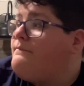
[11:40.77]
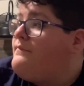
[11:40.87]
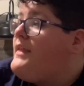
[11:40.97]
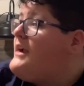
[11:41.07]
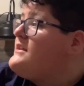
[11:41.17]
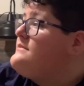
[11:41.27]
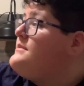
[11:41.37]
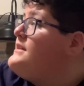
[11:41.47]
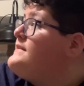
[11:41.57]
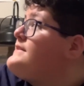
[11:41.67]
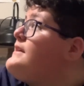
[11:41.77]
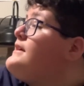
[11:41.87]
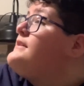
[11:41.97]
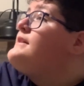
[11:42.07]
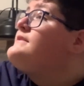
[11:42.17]
That is because of the
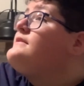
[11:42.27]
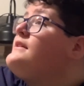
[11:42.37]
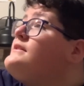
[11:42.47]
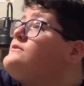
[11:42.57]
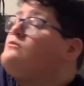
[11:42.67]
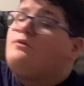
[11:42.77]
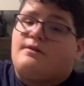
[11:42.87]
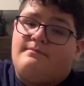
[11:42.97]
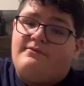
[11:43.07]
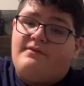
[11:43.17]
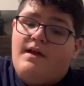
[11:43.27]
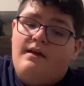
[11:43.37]
incandescent light's warmth.